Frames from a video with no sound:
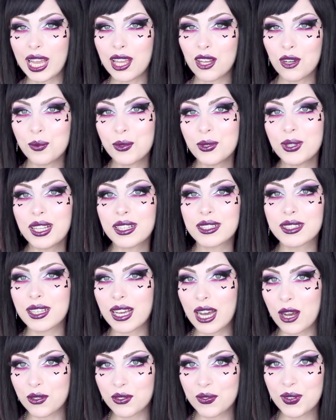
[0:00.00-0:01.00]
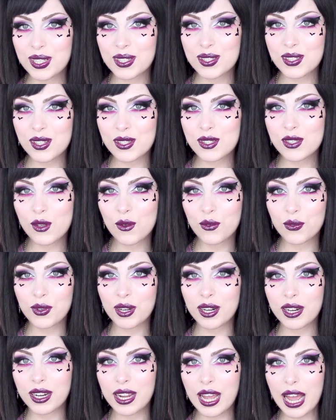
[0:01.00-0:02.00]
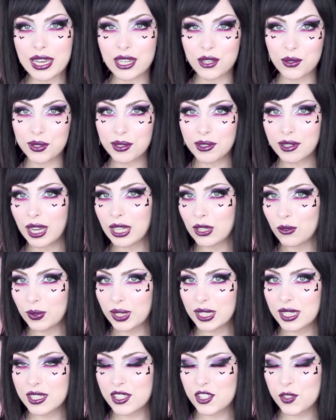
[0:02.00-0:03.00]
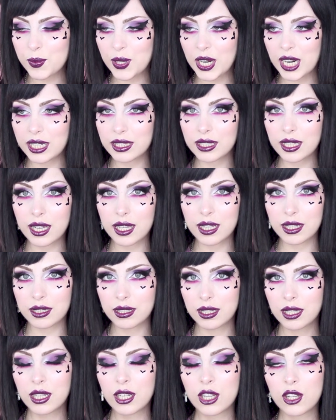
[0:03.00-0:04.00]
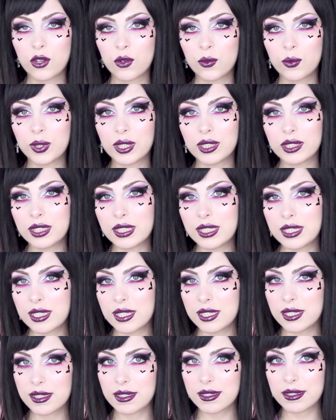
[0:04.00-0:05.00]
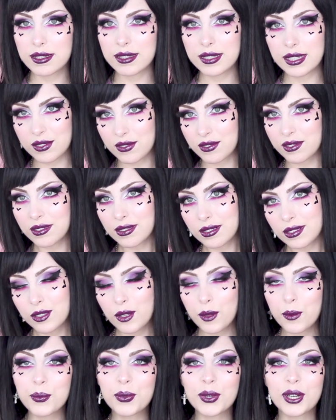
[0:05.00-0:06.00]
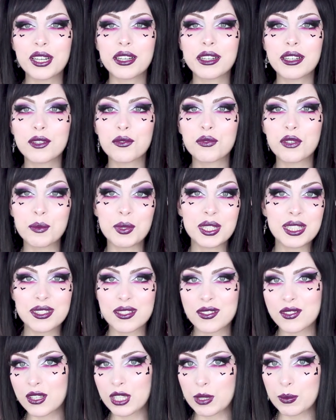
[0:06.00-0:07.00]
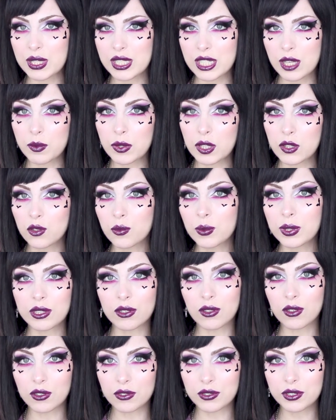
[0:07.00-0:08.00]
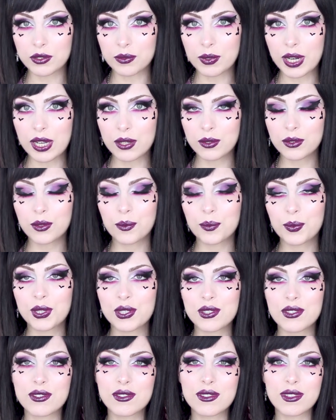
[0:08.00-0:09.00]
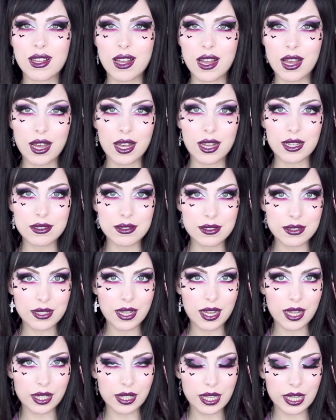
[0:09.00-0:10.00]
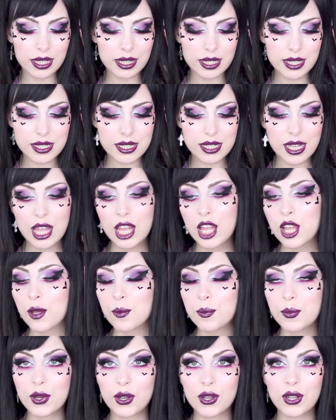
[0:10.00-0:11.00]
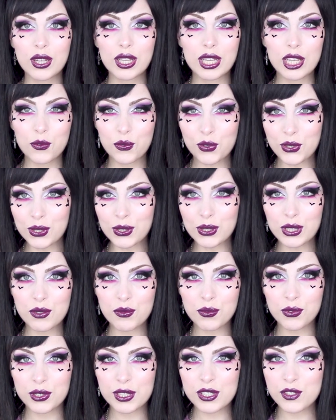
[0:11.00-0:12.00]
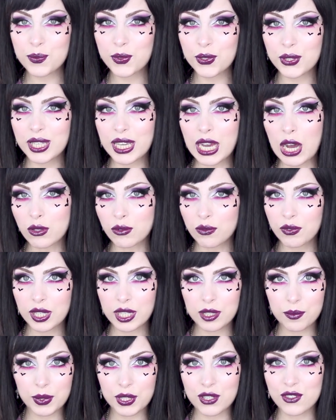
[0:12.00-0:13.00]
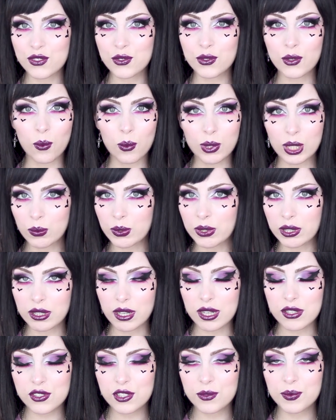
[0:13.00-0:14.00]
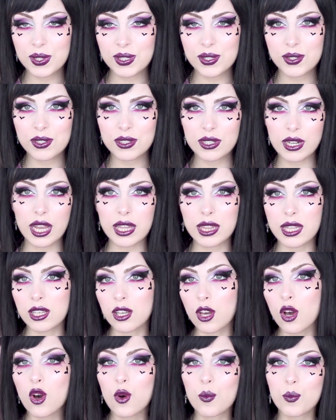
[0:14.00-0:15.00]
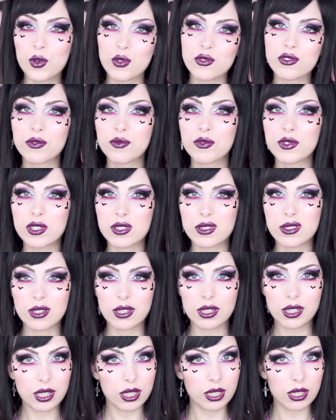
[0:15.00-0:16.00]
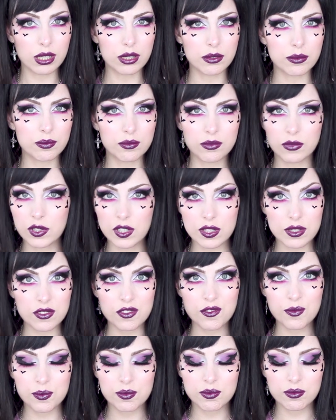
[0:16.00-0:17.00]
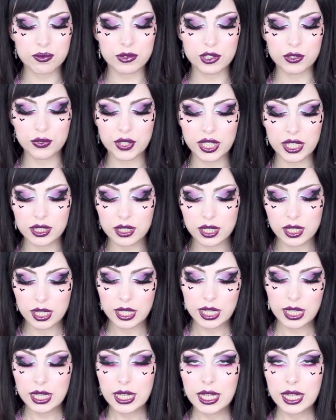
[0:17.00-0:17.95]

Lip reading: I hope you like the outfits so far. I know they're Halloween inspired and really seasonal, but for me this is gonna be something to wear all year round, because I just like this. But if you're looking for a spooky outfit because you don't want to wear a costume this year, I think most of these are just perfect.